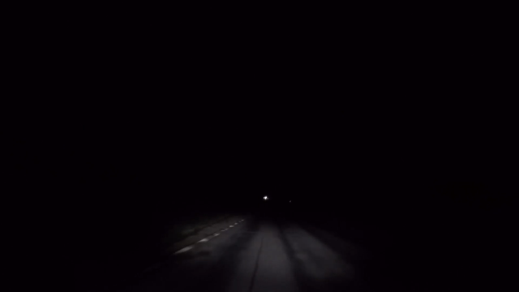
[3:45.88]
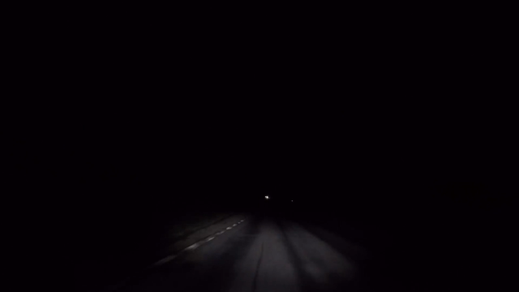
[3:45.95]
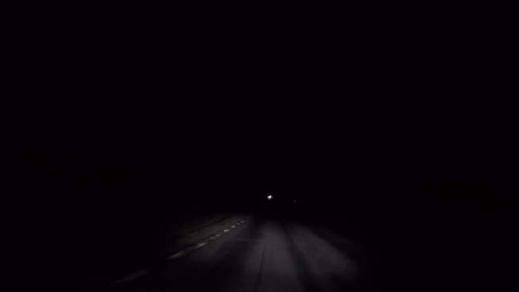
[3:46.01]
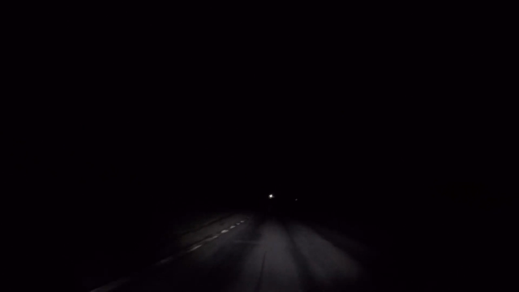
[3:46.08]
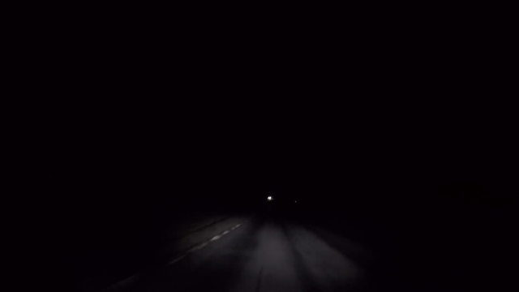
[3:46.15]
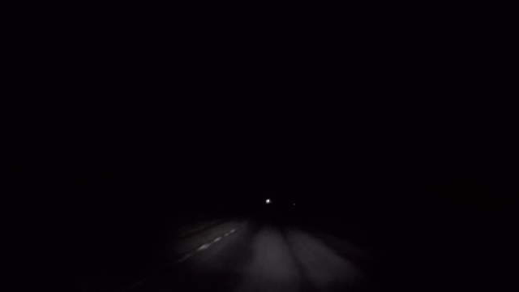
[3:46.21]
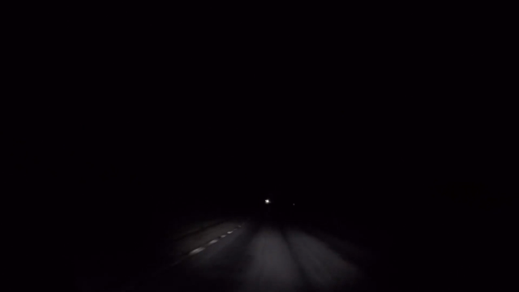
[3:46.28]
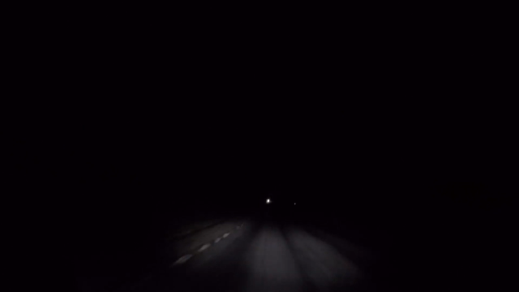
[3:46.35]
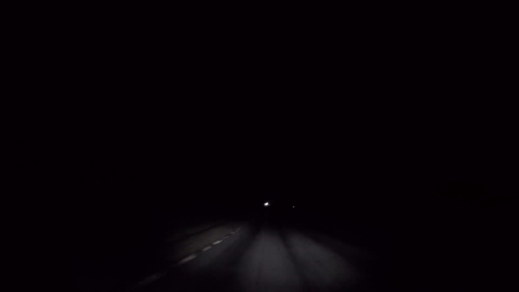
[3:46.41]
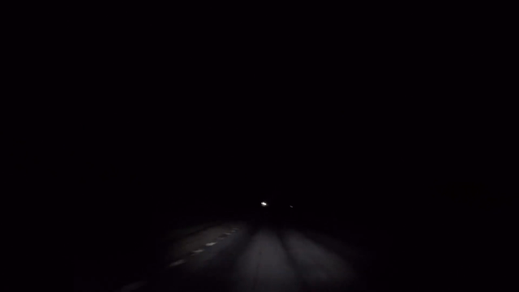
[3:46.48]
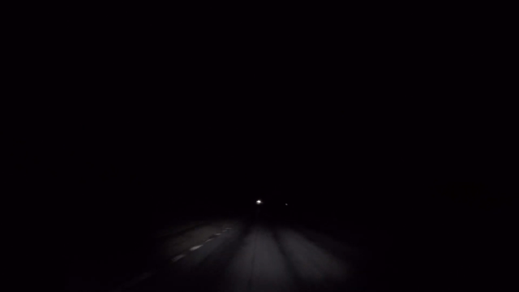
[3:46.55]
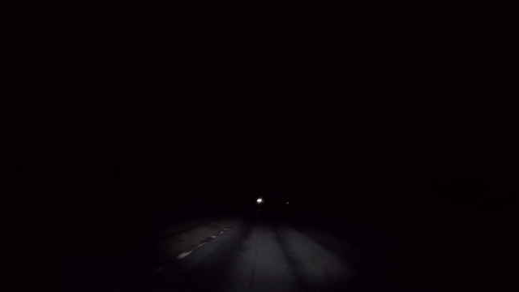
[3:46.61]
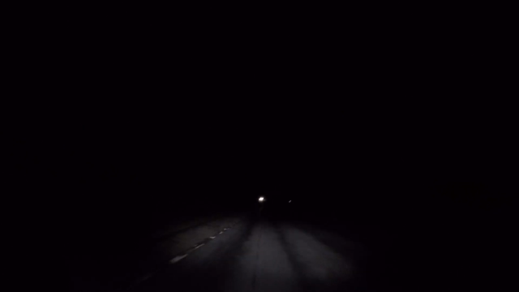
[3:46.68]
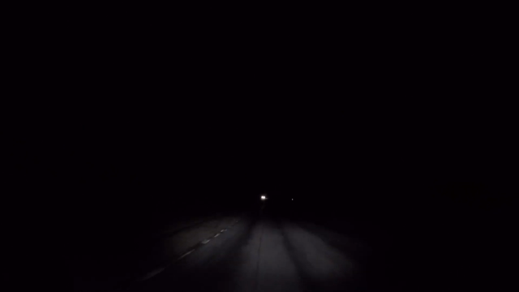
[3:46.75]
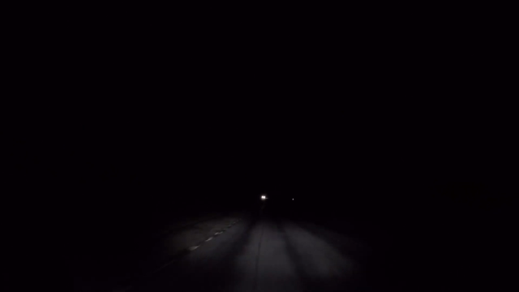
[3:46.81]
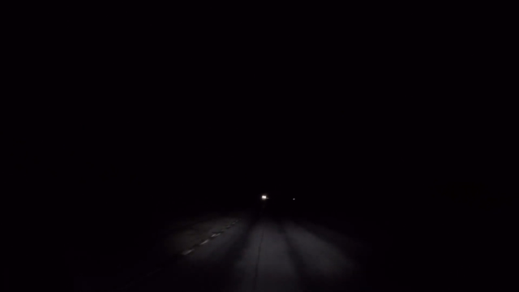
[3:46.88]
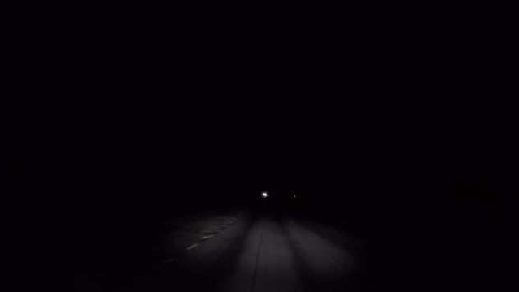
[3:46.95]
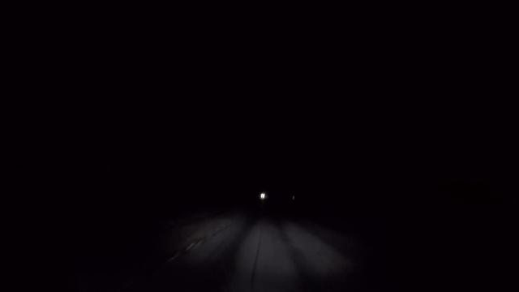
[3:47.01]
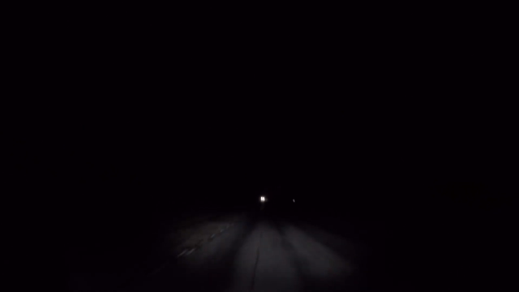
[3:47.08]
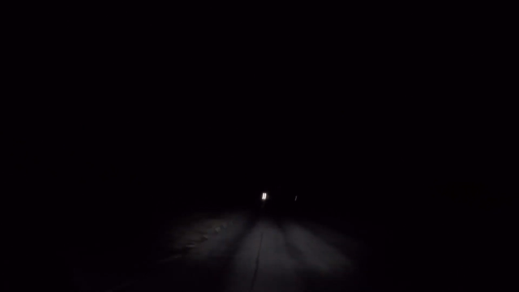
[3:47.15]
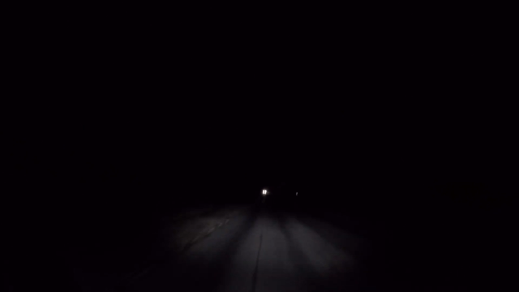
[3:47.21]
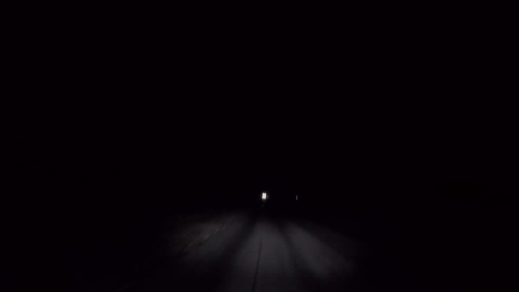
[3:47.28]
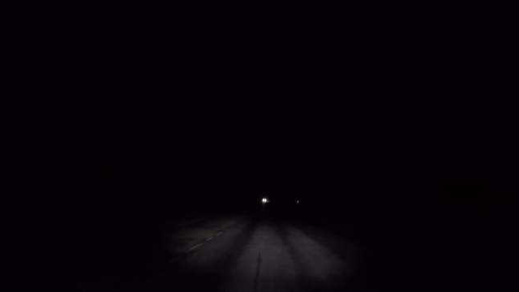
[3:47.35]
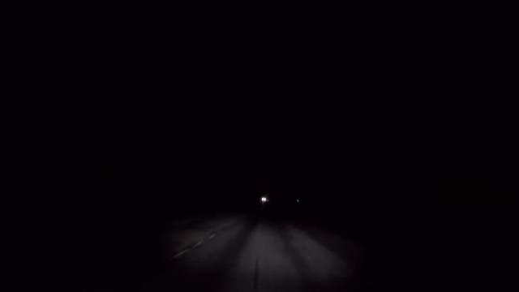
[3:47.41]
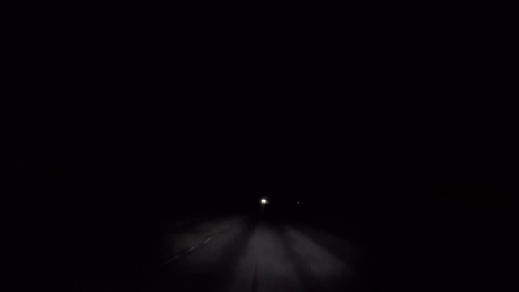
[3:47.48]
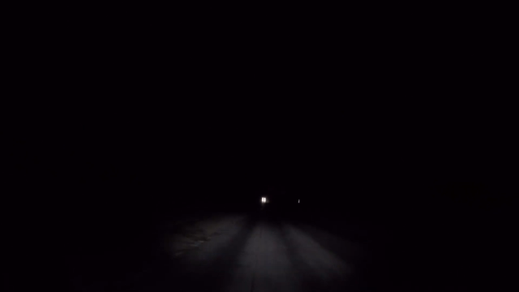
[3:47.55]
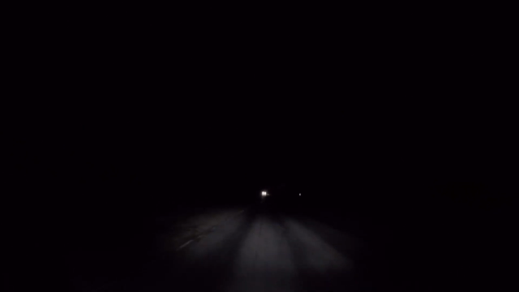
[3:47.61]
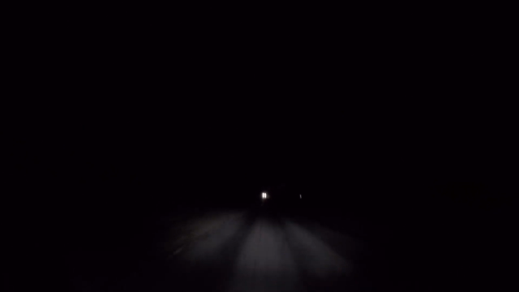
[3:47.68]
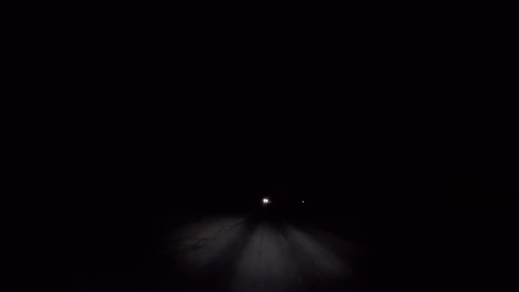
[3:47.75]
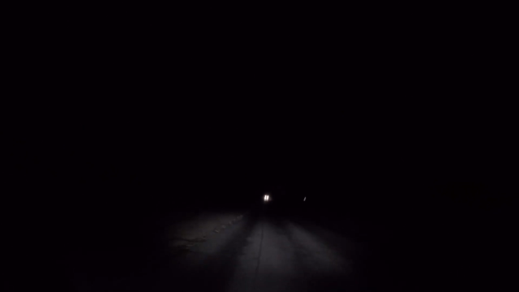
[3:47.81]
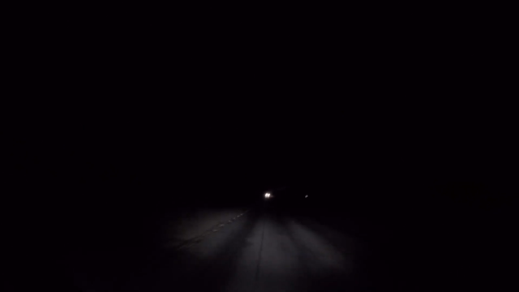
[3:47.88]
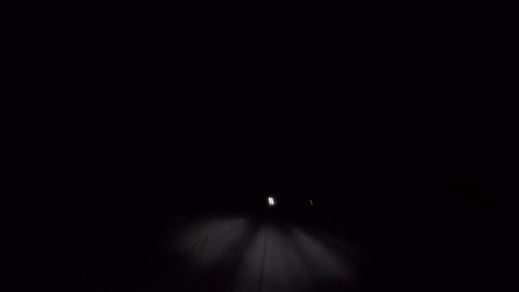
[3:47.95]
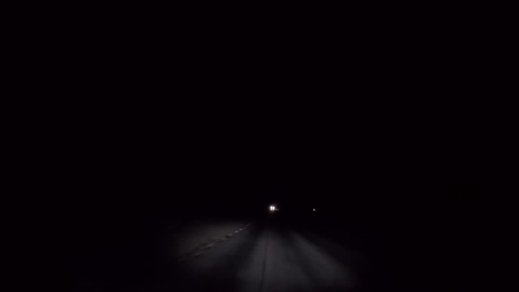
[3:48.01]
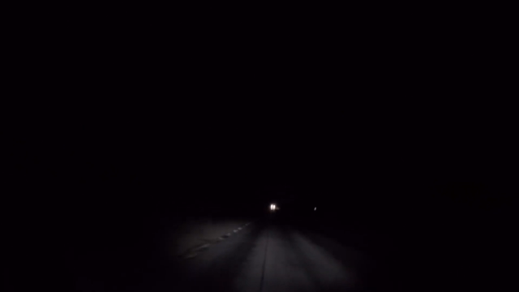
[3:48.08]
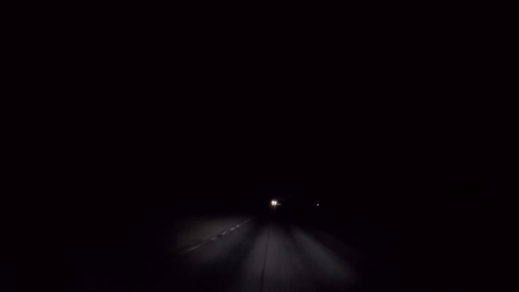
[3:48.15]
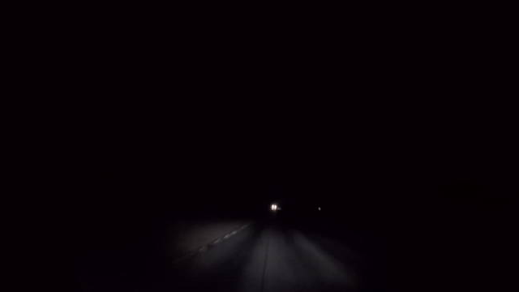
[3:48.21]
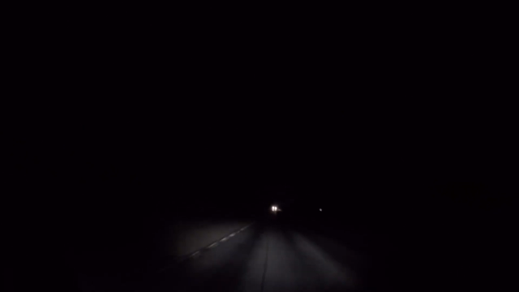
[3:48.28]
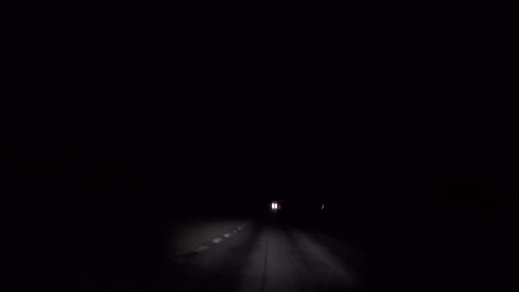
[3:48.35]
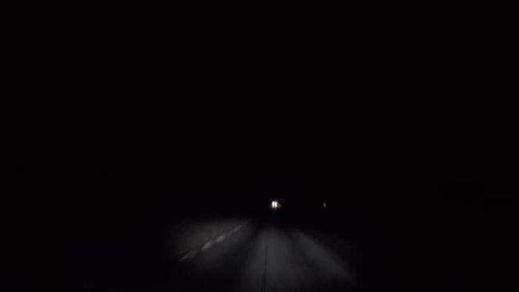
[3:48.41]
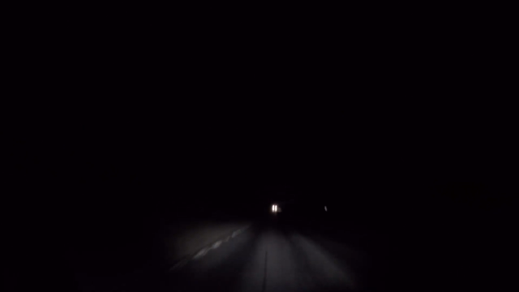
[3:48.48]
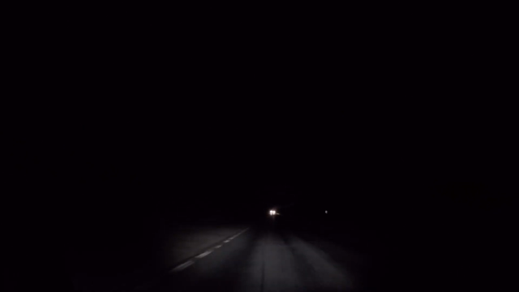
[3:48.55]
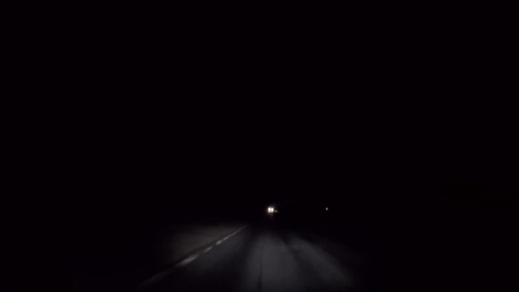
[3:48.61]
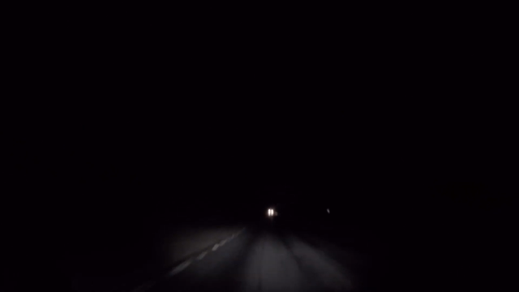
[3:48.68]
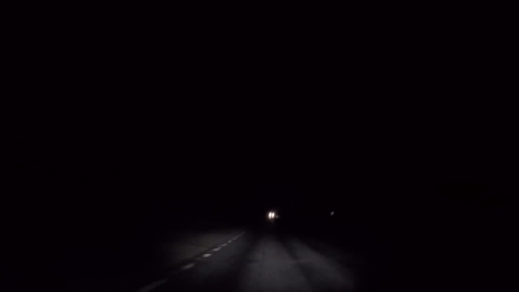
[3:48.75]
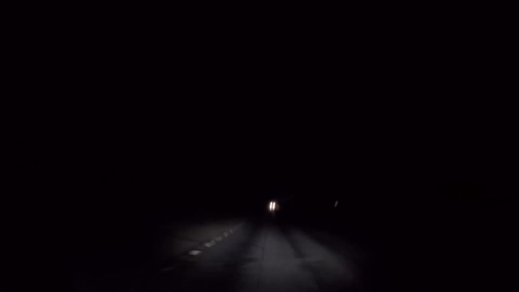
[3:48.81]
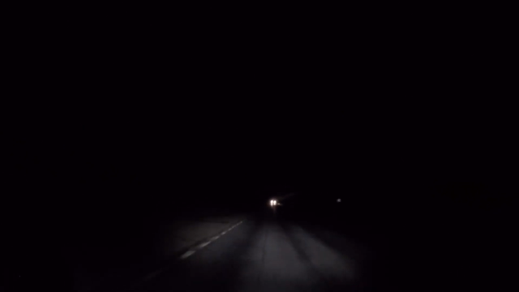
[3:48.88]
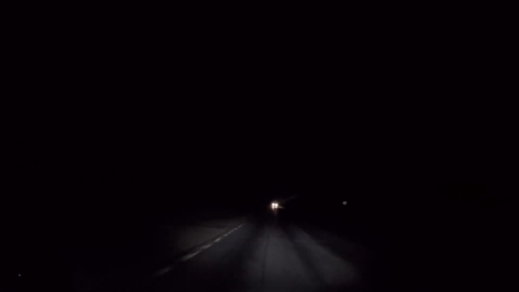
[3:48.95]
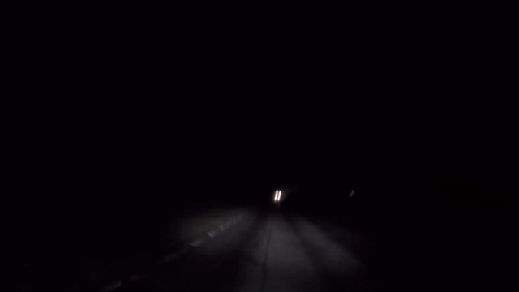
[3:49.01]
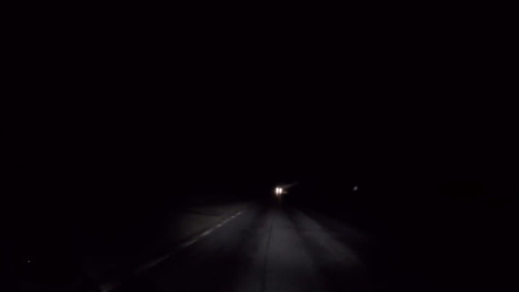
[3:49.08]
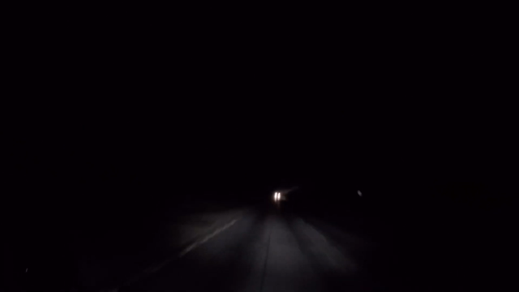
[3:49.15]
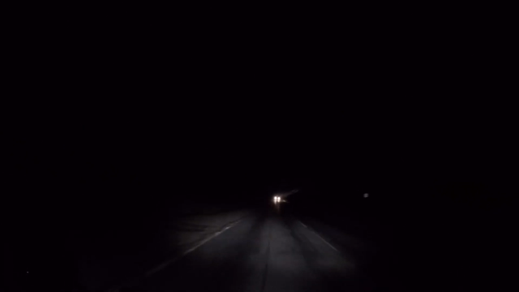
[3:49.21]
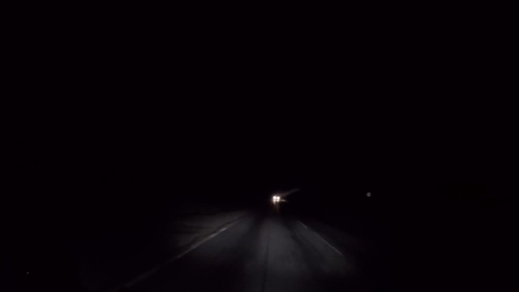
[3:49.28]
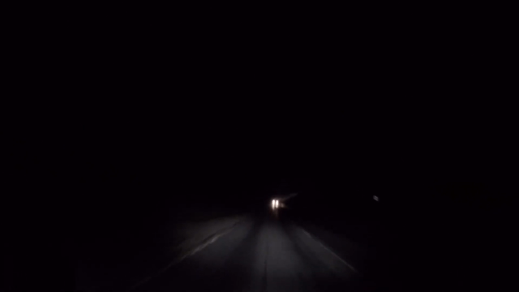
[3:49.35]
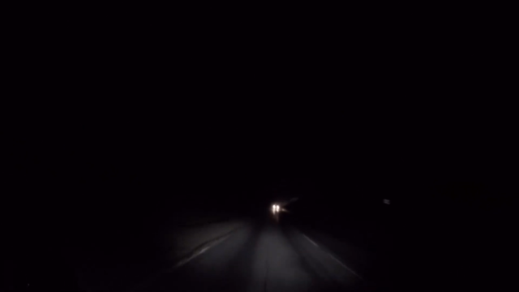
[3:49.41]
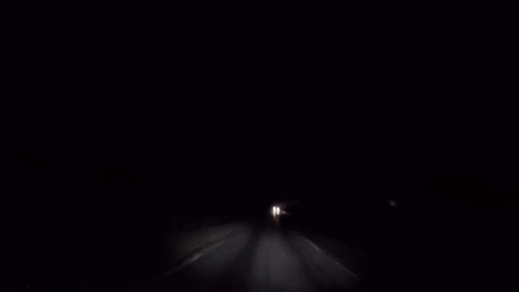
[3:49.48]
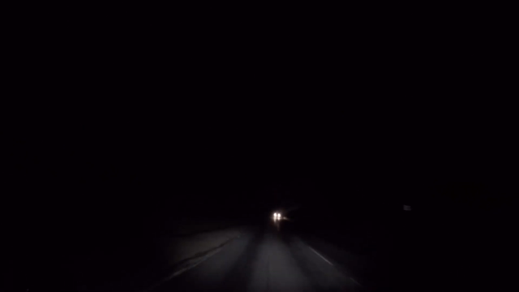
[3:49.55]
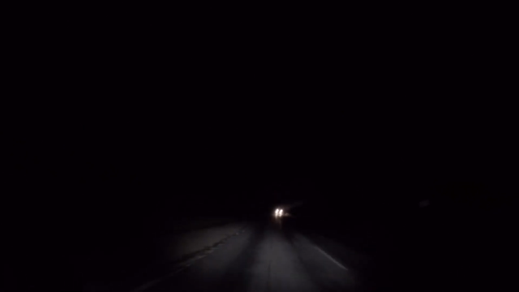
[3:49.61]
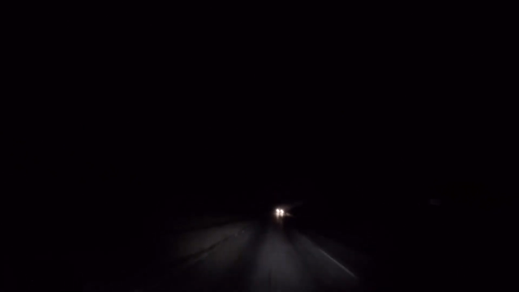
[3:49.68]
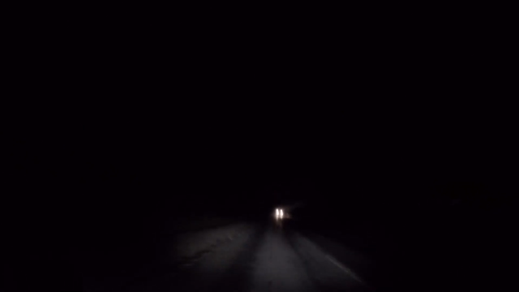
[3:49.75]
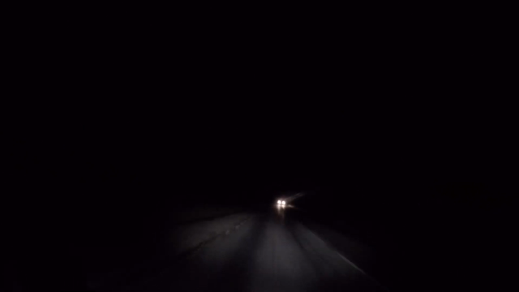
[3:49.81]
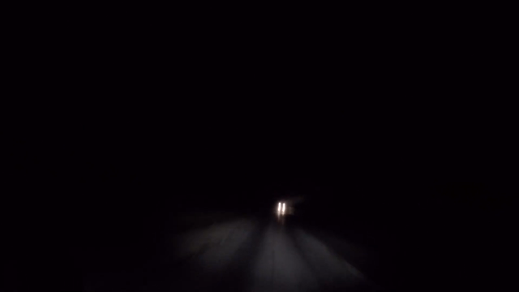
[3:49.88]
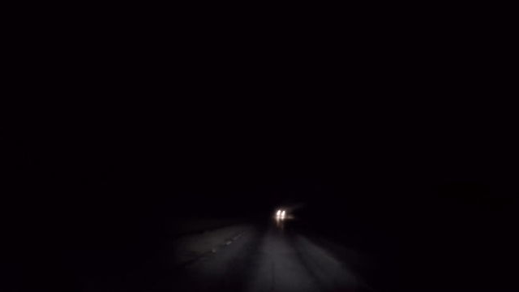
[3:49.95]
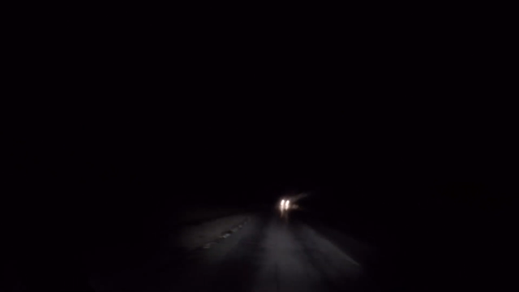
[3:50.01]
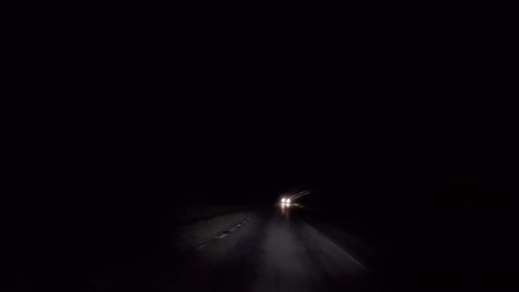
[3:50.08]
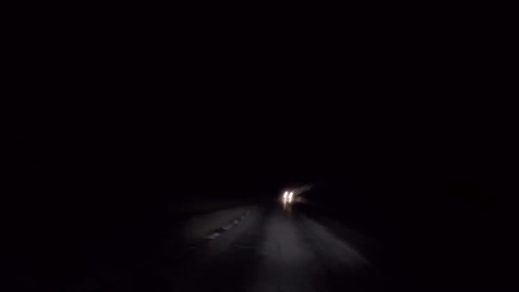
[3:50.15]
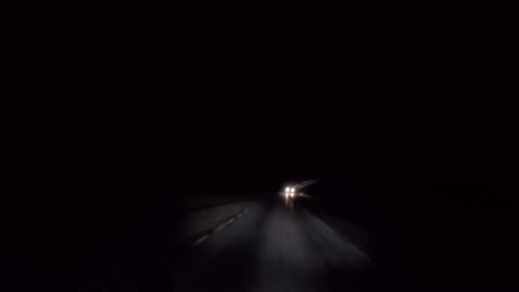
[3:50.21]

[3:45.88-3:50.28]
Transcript: (no speaker visible)